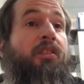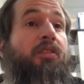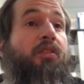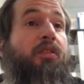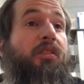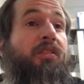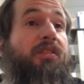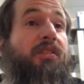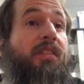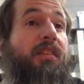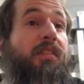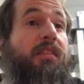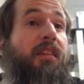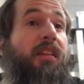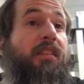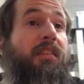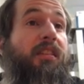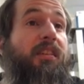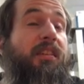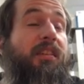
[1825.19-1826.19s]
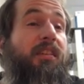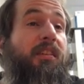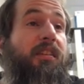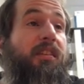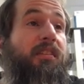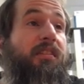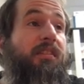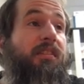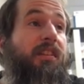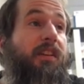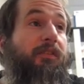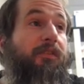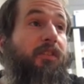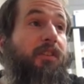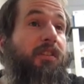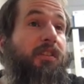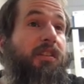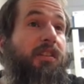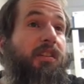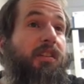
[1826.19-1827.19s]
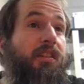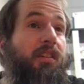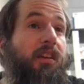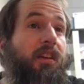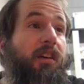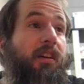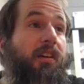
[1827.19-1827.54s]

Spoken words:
You can see that the different